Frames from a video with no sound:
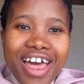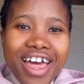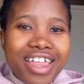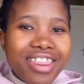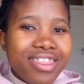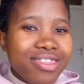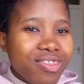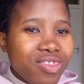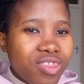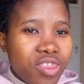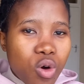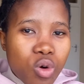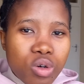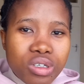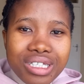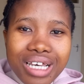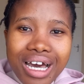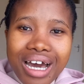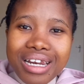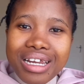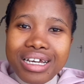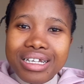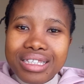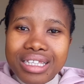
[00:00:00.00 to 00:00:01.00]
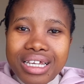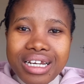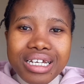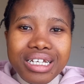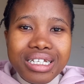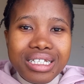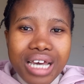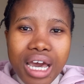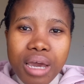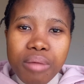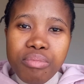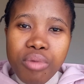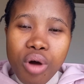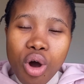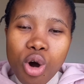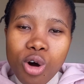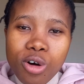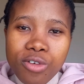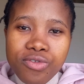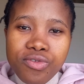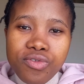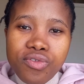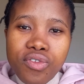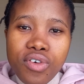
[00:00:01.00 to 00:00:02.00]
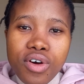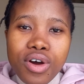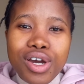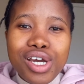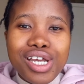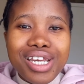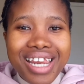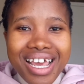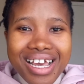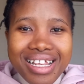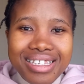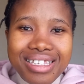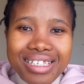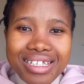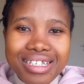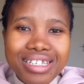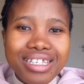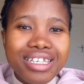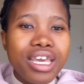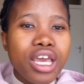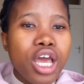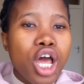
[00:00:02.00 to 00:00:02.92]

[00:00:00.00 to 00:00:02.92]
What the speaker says: those are the three types of density: